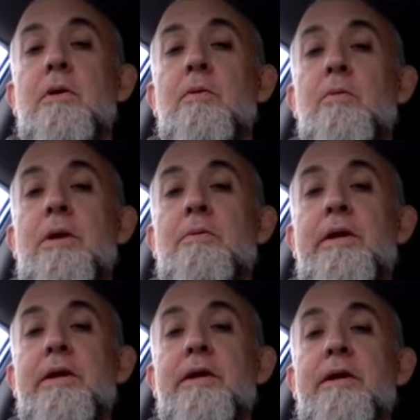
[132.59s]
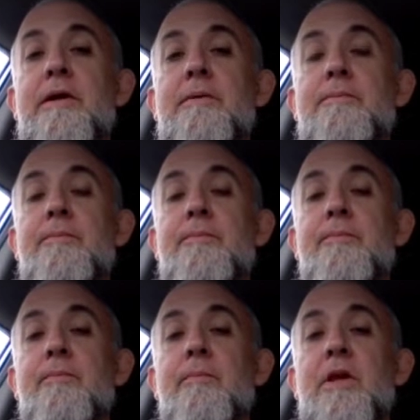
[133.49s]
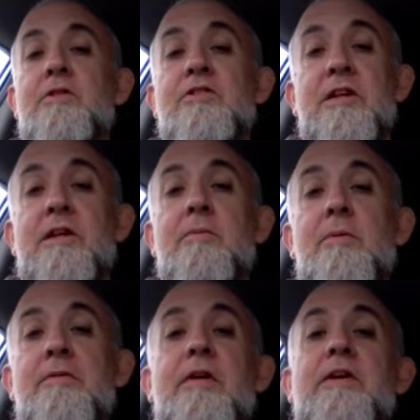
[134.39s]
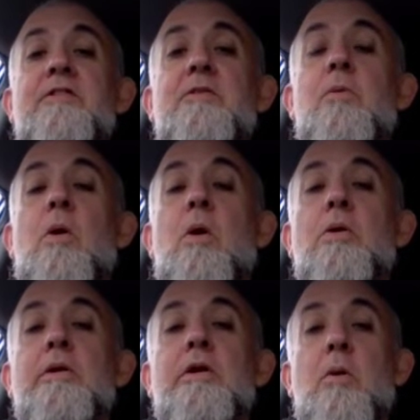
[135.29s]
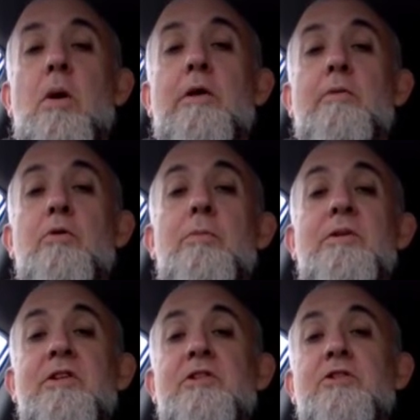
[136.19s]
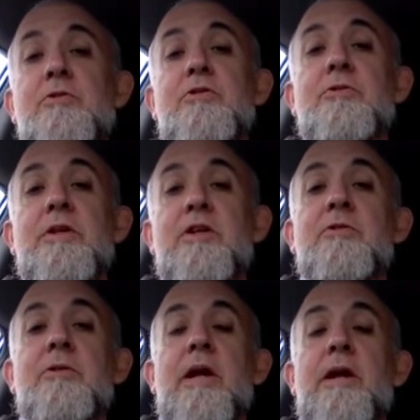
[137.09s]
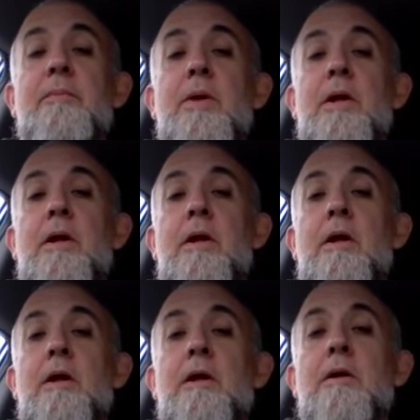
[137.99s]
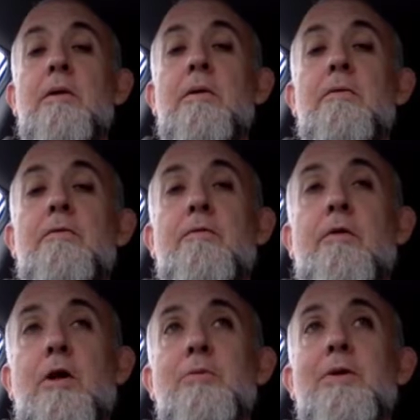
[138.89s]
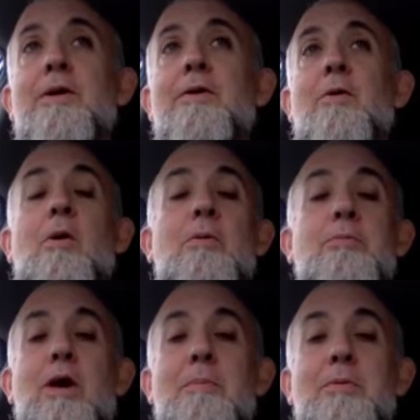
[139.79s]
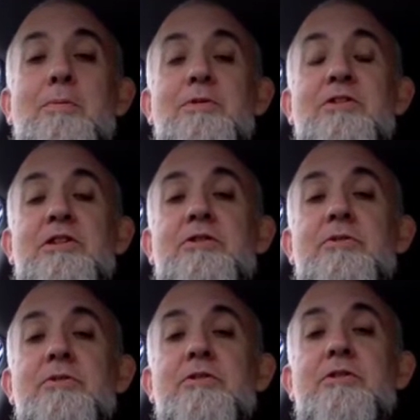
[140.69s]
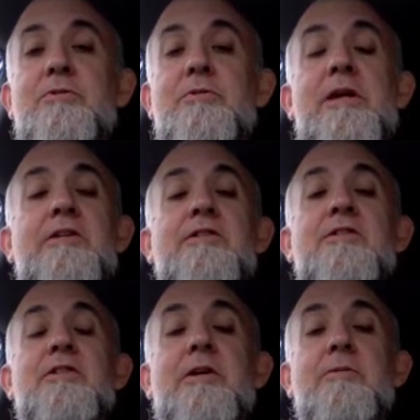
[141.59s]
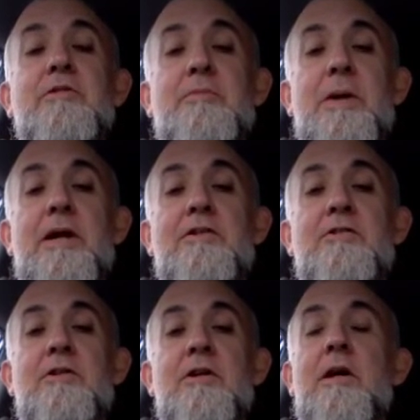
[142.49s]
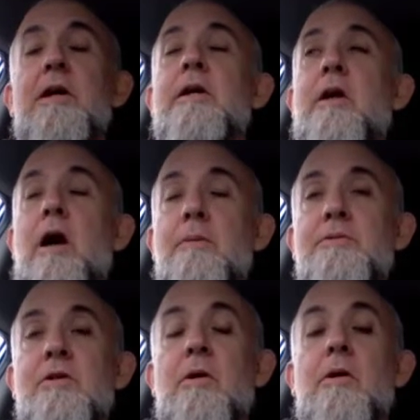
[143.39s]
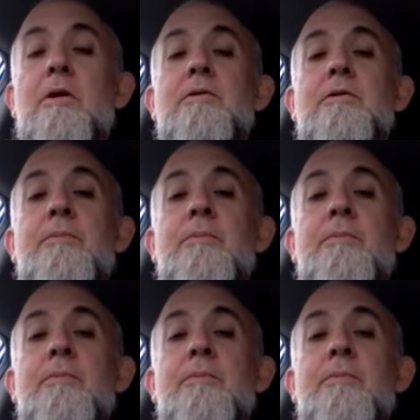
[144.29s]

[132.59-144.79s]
When we sit and we face the wall in a quiet room, as I showed you yesterday, following all proper procedures, it creates a sacred space. It calms the heart.